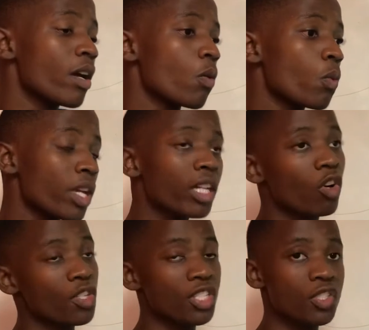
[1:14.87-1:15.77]
we
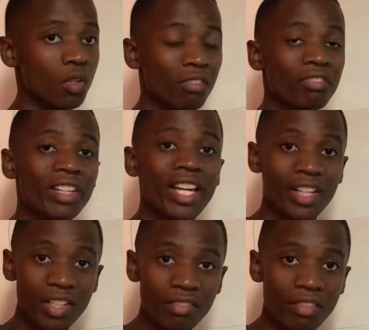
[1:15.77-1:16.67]
consist of a
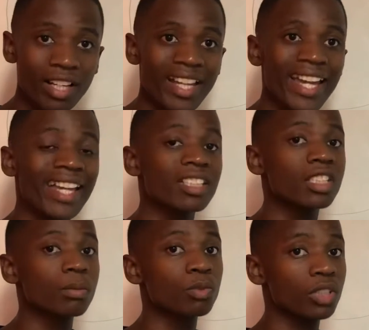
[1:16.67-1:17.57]
river and
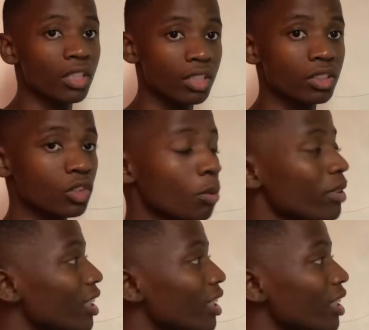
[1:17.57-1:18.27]
tributaries. So meaning